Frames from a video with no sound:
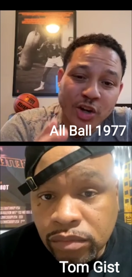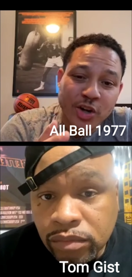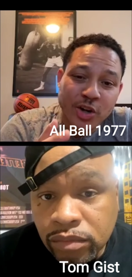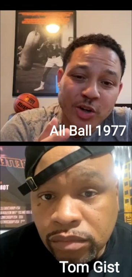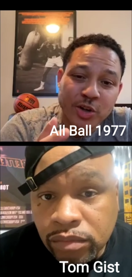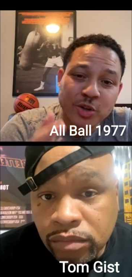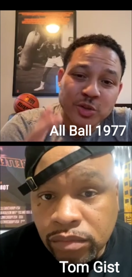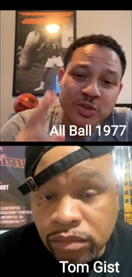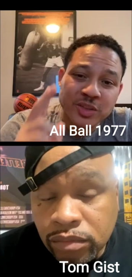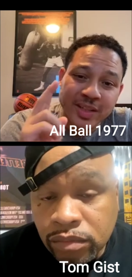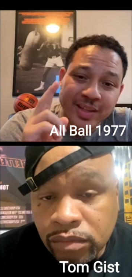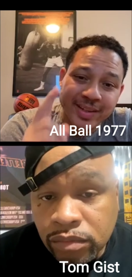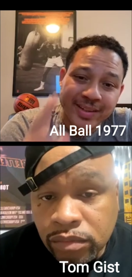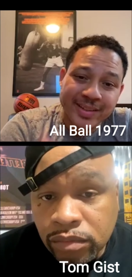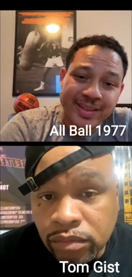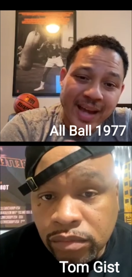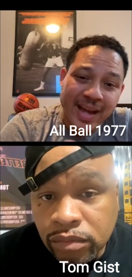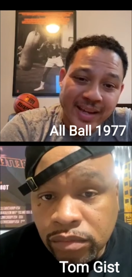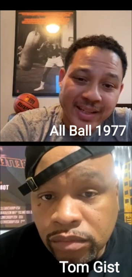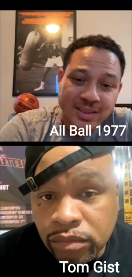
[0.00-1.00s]
Speaker 1: listen, when you're a
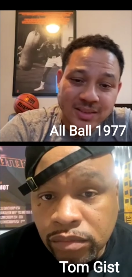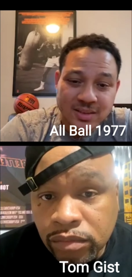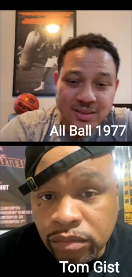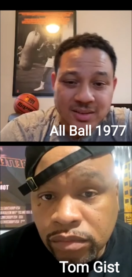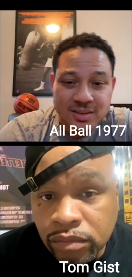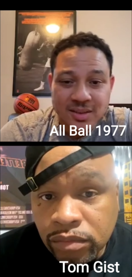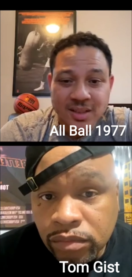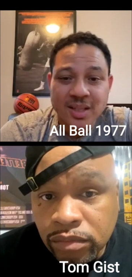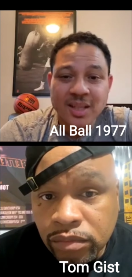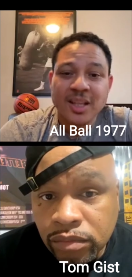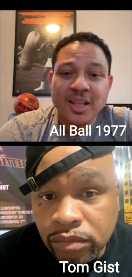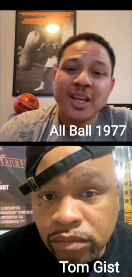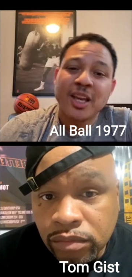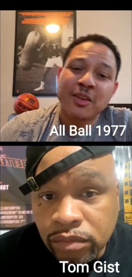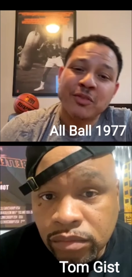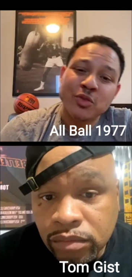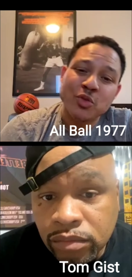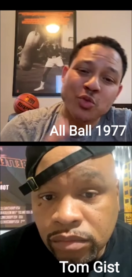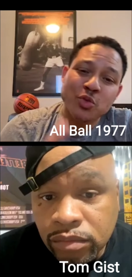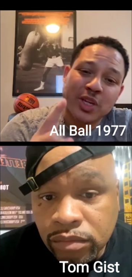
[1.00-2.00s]
teenager,
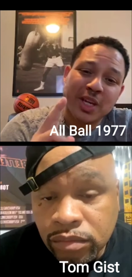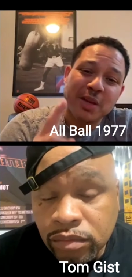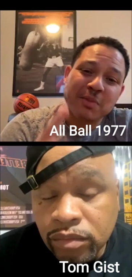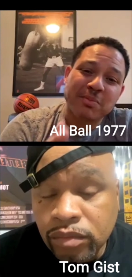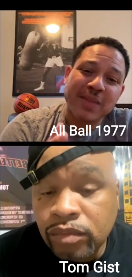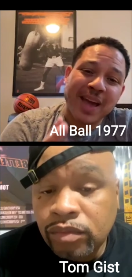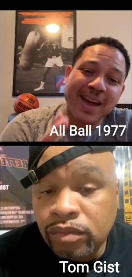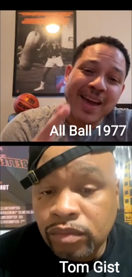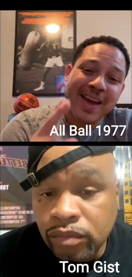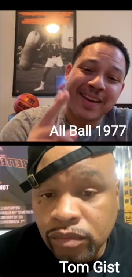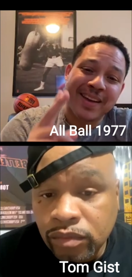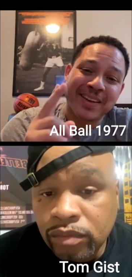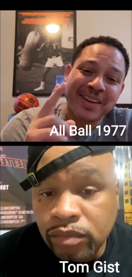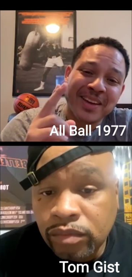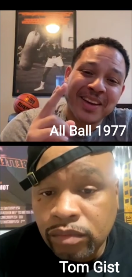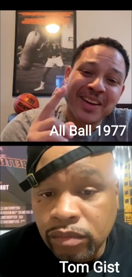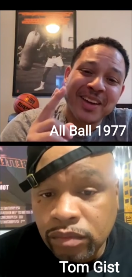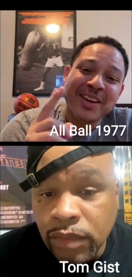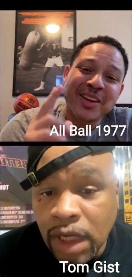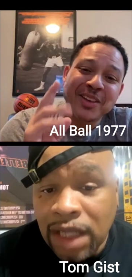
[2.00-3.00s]
them three dice,
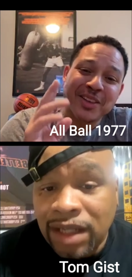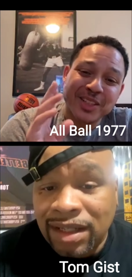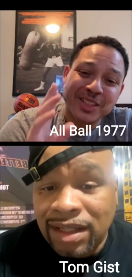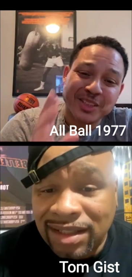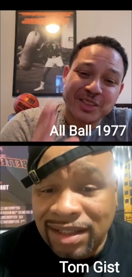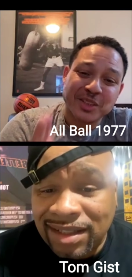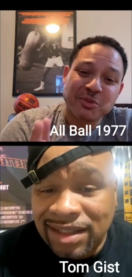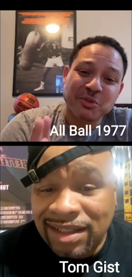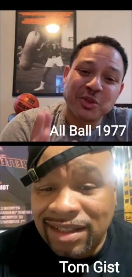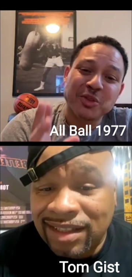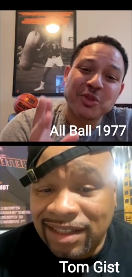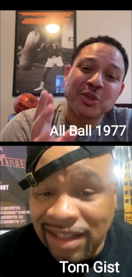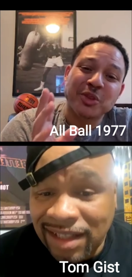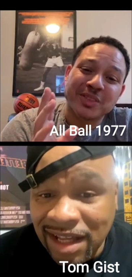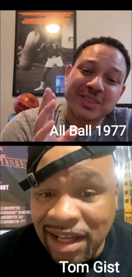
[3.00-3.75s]
yo man.